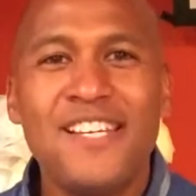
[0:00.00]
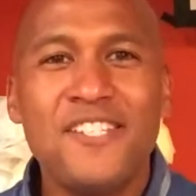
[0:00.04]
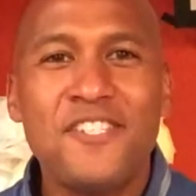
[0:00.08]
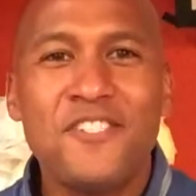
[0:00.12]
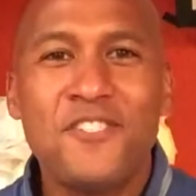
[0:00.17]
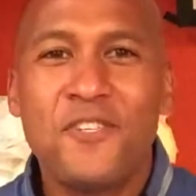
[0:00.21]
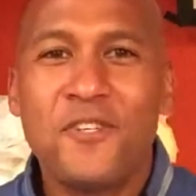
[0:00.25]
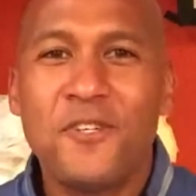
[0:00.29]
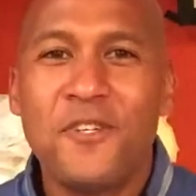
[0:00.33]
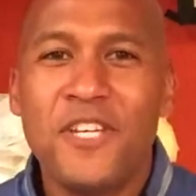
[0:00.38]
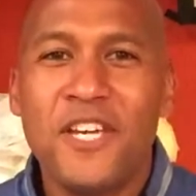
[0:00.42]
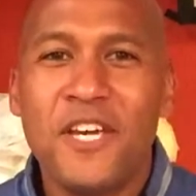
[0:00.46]

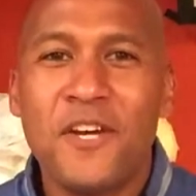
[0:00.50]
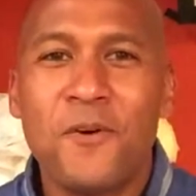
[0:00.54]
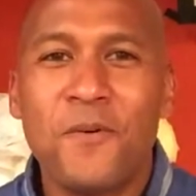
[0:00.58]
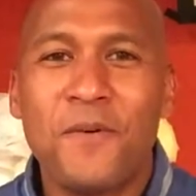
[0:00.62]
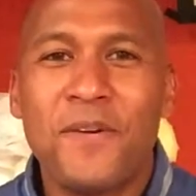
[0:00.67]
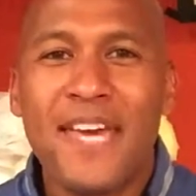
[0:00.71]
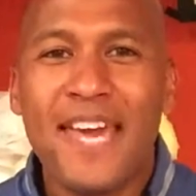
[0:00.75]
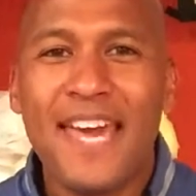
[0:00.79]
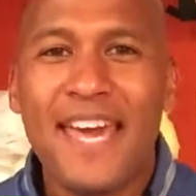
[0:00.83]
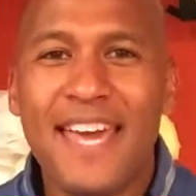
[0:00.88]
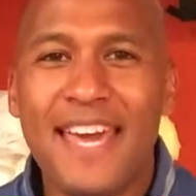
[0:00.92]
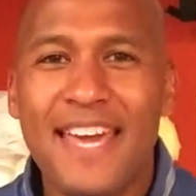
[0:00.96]
Studio
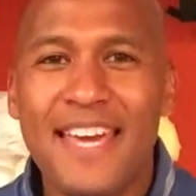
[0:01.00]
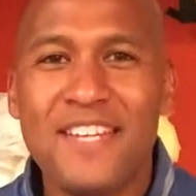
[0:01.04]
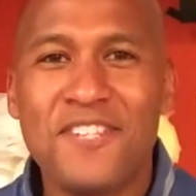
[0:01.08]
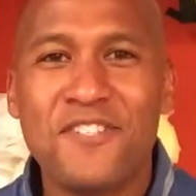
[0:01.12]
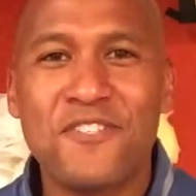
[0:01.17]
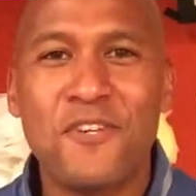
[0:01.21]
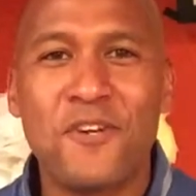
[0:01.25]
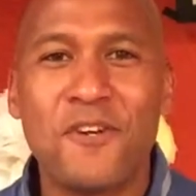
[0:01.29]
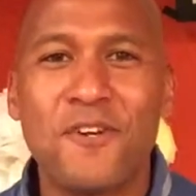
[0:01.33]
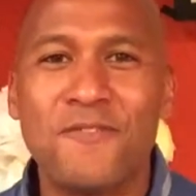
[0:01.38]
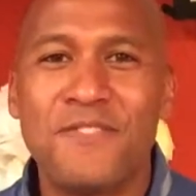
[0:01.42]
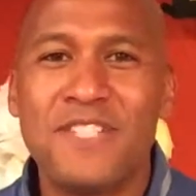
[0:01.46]
K
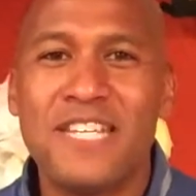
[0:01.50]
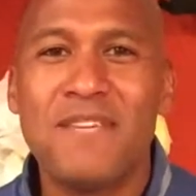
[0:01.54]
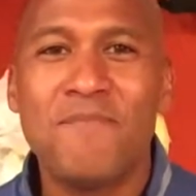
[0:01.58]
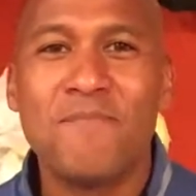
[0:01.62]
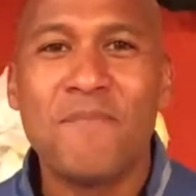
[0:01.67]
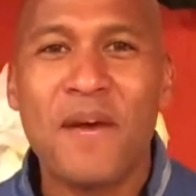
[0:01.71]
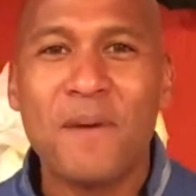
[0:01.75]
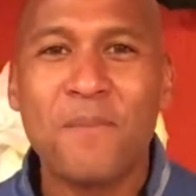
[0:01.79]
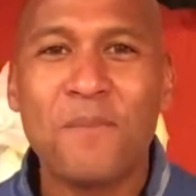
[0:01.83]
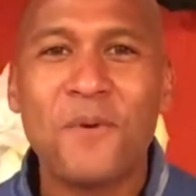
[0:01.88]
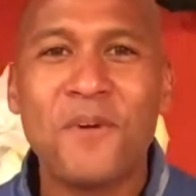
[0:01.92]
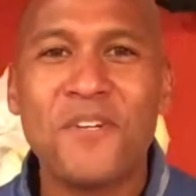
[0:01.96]
Serve Team
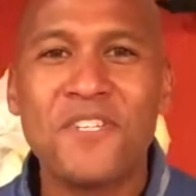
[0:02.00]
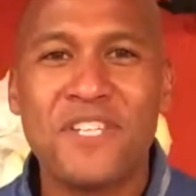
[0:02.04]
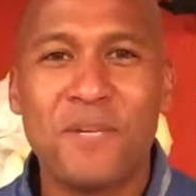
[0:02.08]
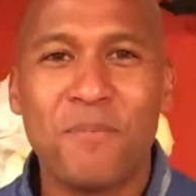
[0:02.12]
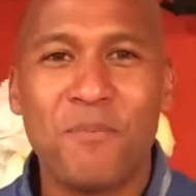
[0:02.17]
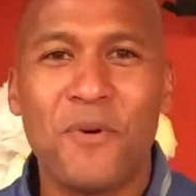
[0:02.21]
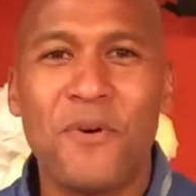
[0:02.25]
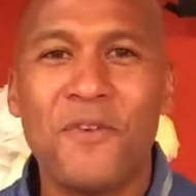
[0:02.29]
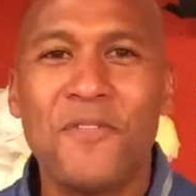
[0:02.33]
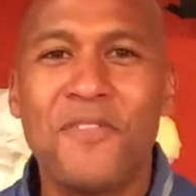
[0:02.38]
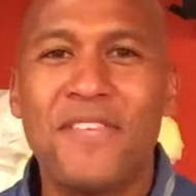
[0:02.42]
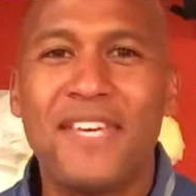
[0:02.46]
members
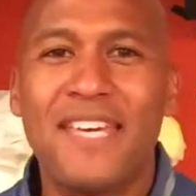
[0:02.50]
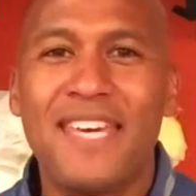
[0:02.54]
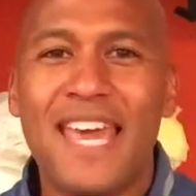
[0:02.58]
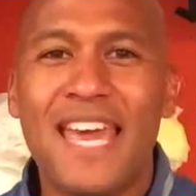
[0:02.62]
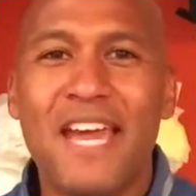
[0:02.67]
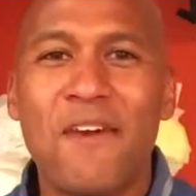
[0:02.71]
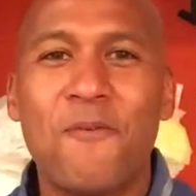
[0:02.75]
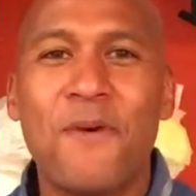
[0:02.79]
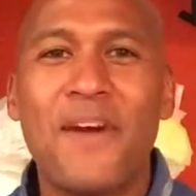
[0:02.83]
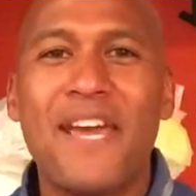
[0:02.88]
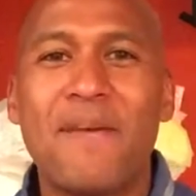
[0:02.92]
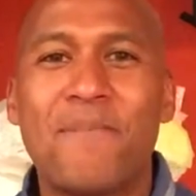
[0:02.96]
at both the
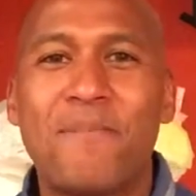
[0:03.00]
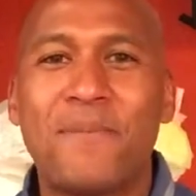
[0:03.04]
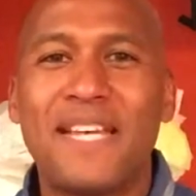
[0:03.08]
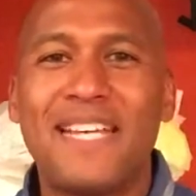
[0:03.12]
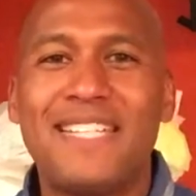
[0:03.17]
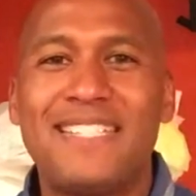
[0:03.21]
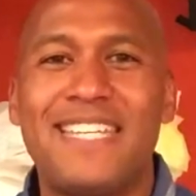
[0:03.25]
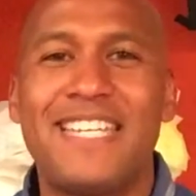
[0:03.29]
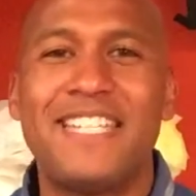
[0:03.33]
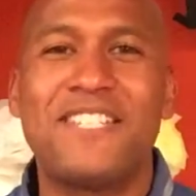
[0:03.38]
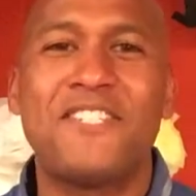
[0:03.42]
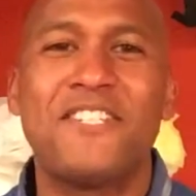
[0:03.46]
Gateway and
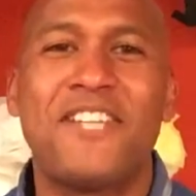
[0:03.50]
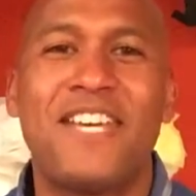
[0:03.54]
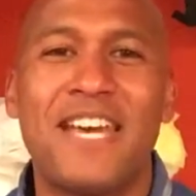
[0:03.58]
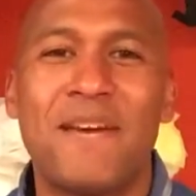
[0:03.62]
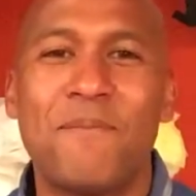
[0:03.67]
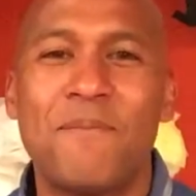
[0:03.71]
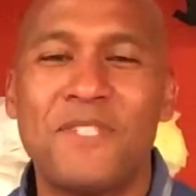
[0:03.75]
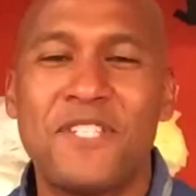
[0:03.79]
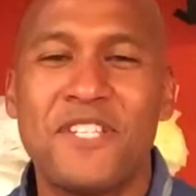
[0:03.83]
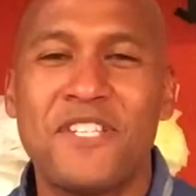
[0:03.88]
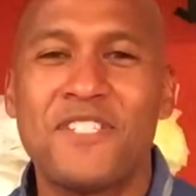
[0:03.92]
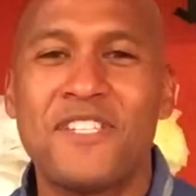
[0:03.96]
Plantation
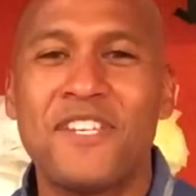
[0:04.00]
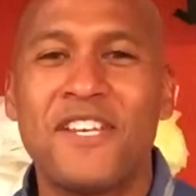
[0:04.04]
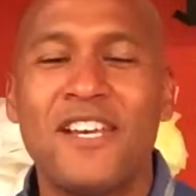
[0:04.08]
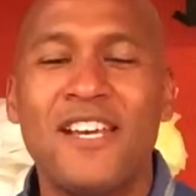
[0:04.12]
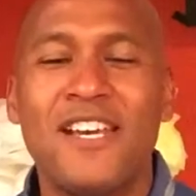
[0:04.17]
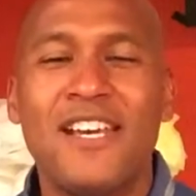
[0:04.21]
campuses,